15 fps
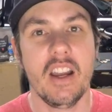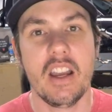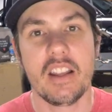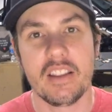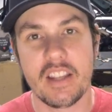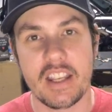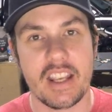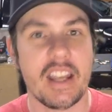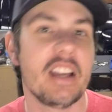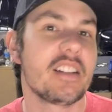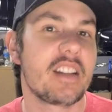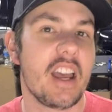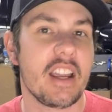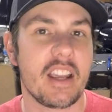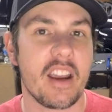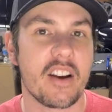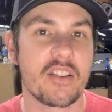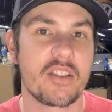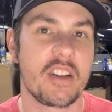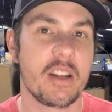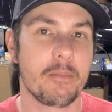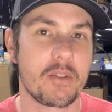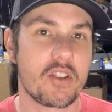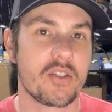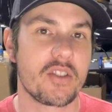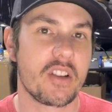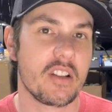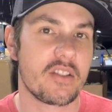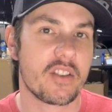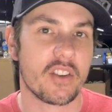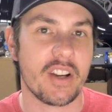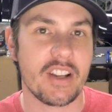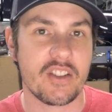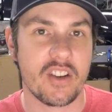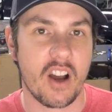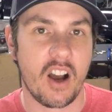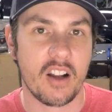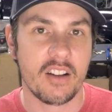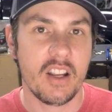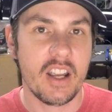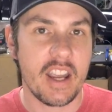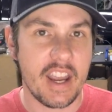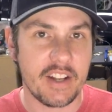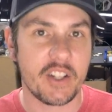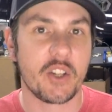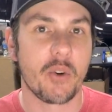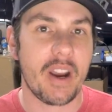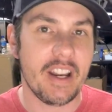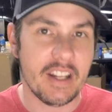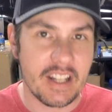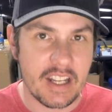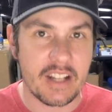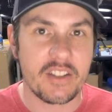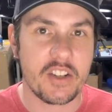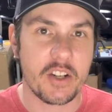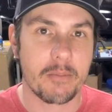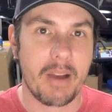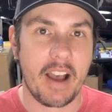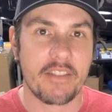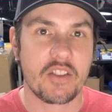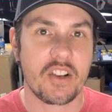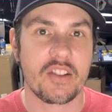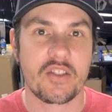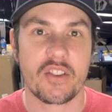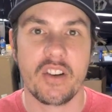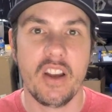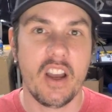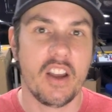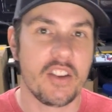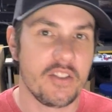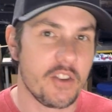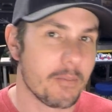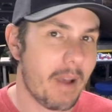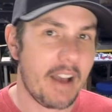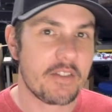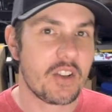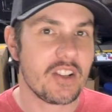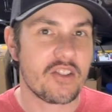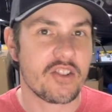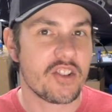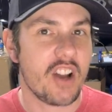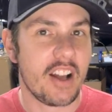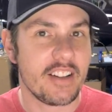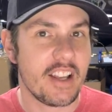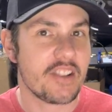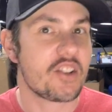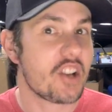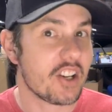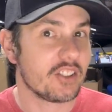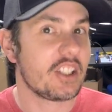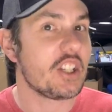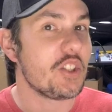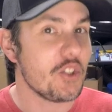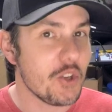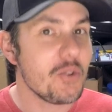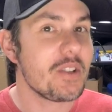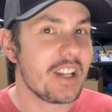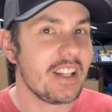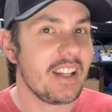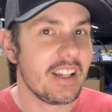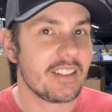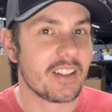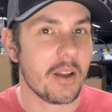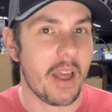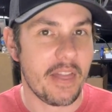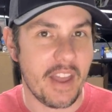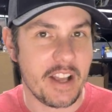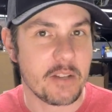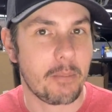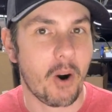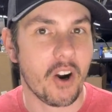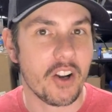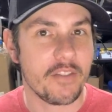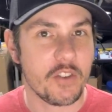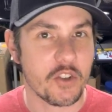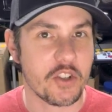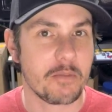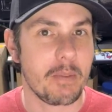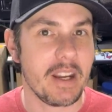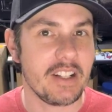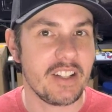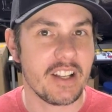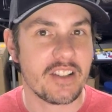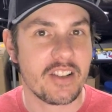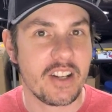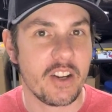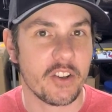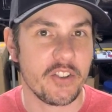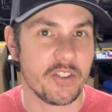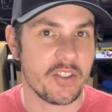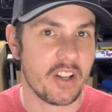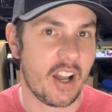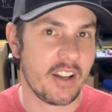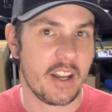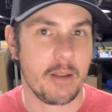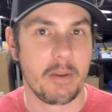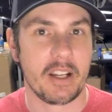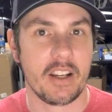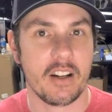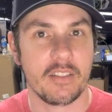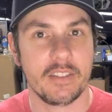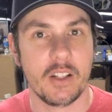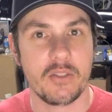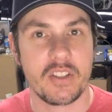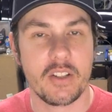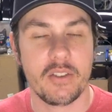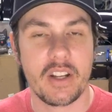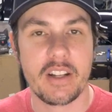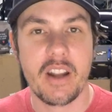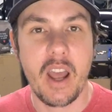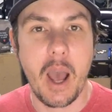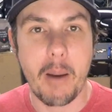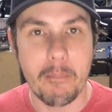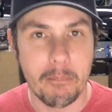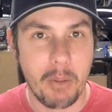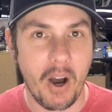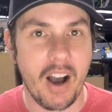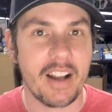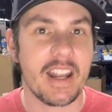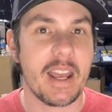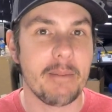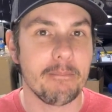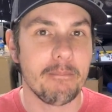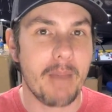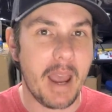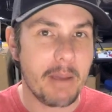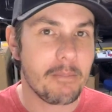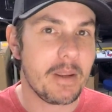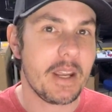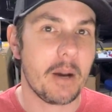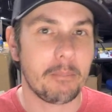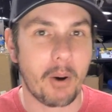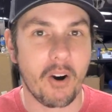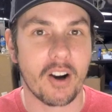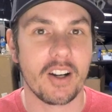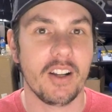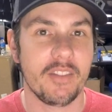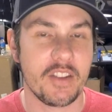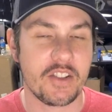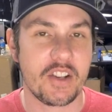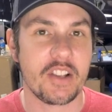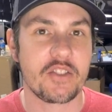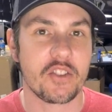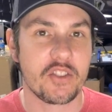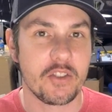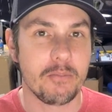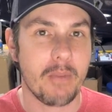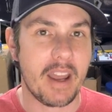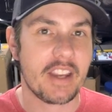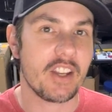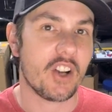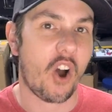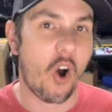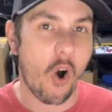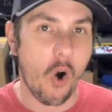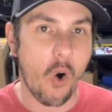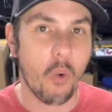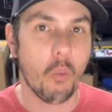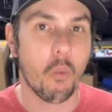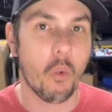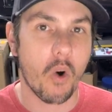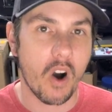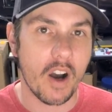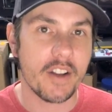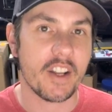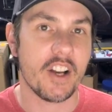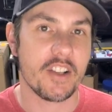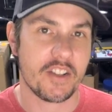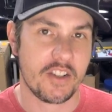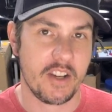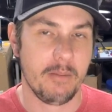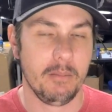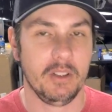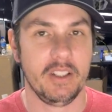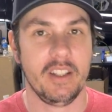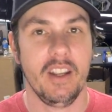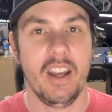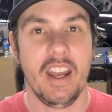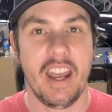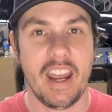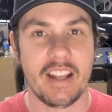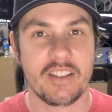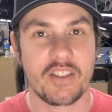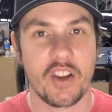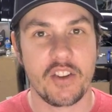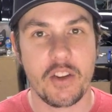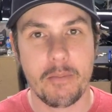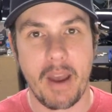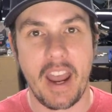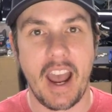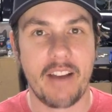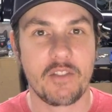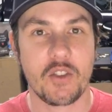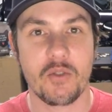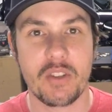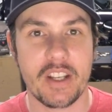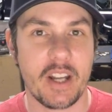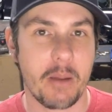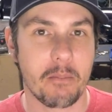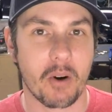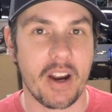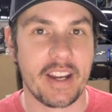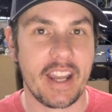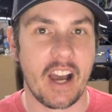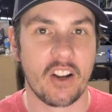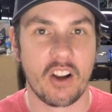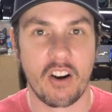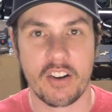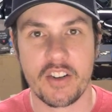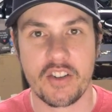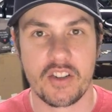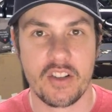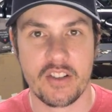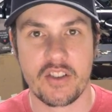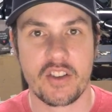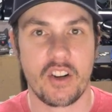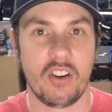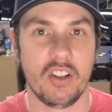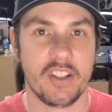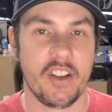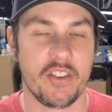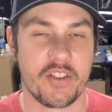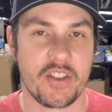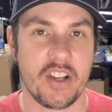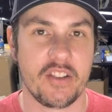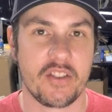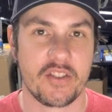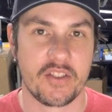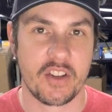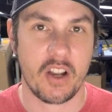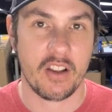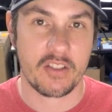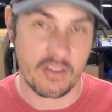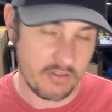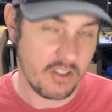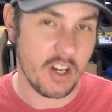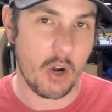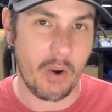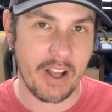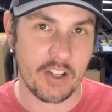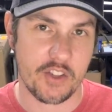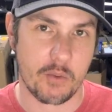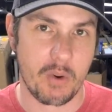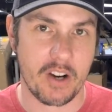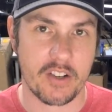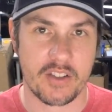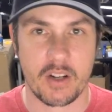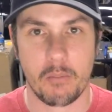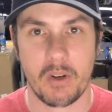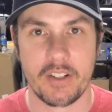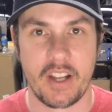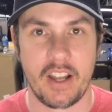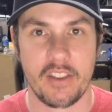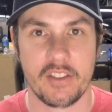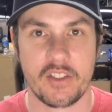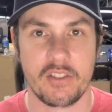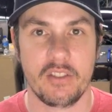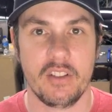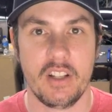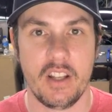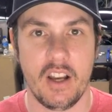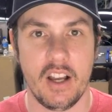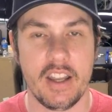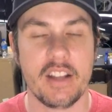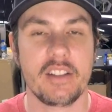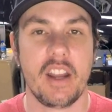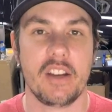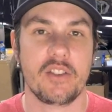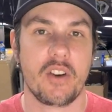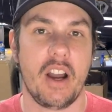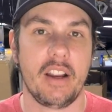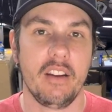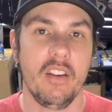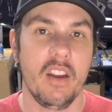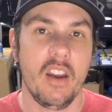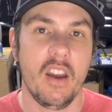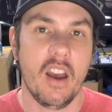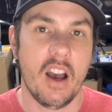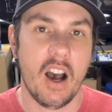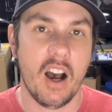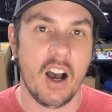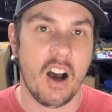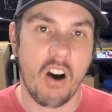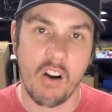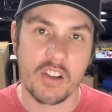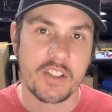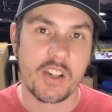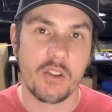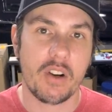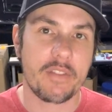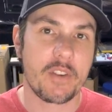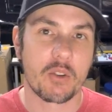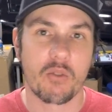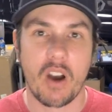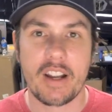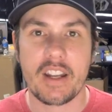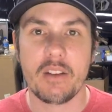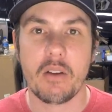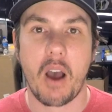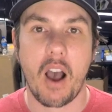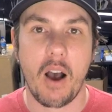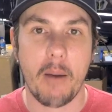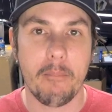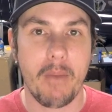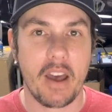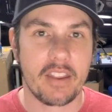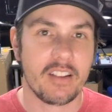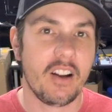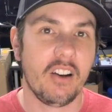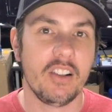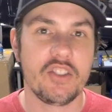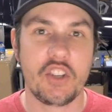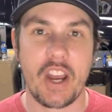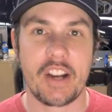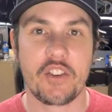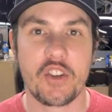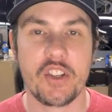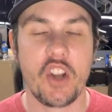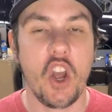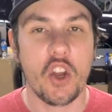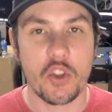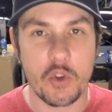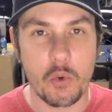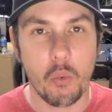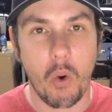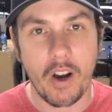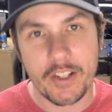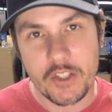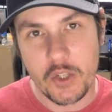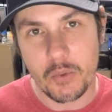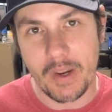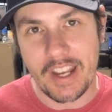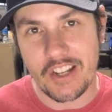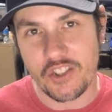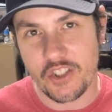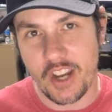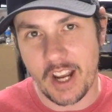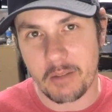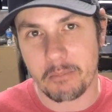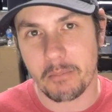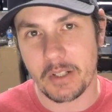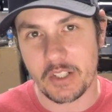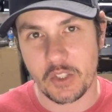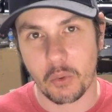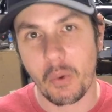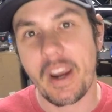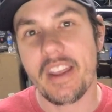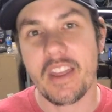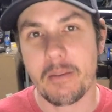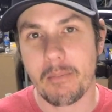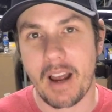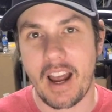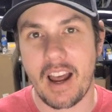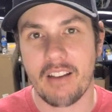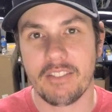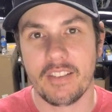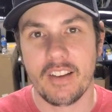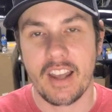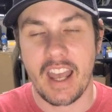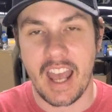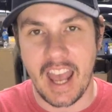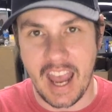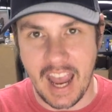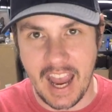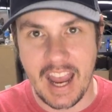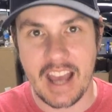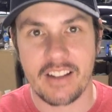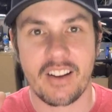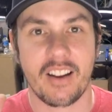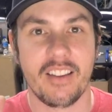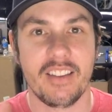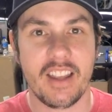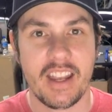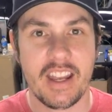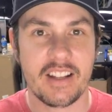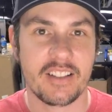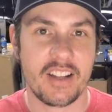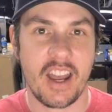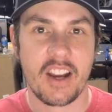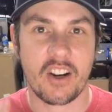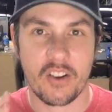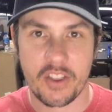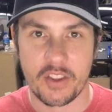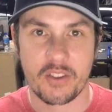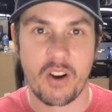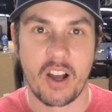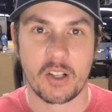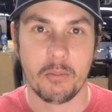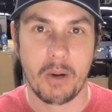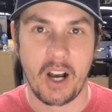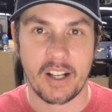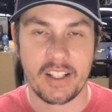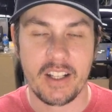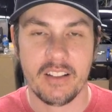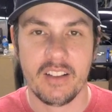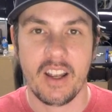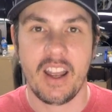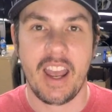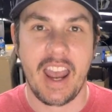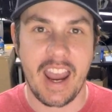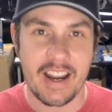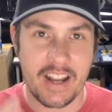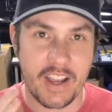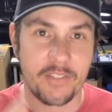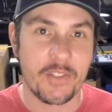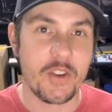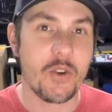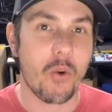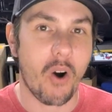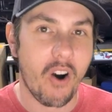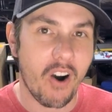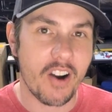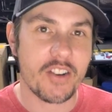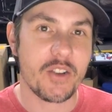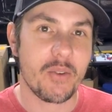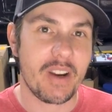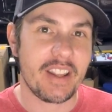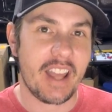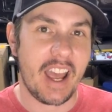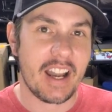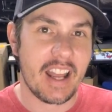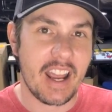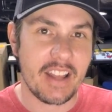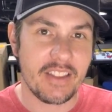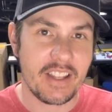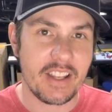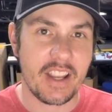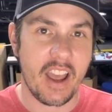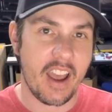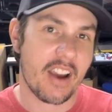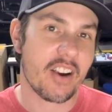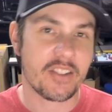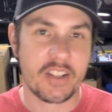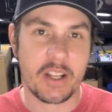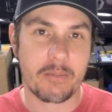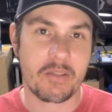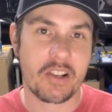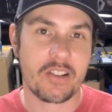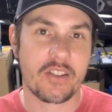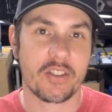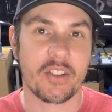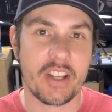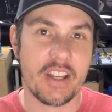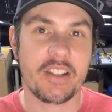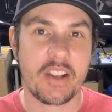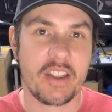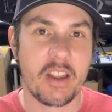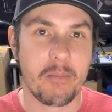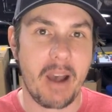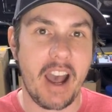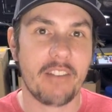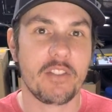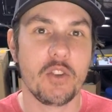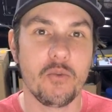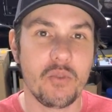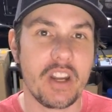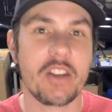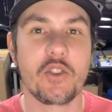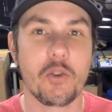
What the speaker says: the intake air temperature sensor is not integrated into your MAF sensor. Your MAF sensor is not necessarily using it. That's part of your speed density or your dynamic airflow tuning, but it may be a part of the sensor to make it all one assembly. And so you may have to get a breakout harness and install another sensor, you know, elsewhere, somewhere down the intake track. Also, if you're running methanol injection, you want to inject between the MAF and the intake or the throttle body. And if you are doing that and the air temp sensor is in the MAF, you need to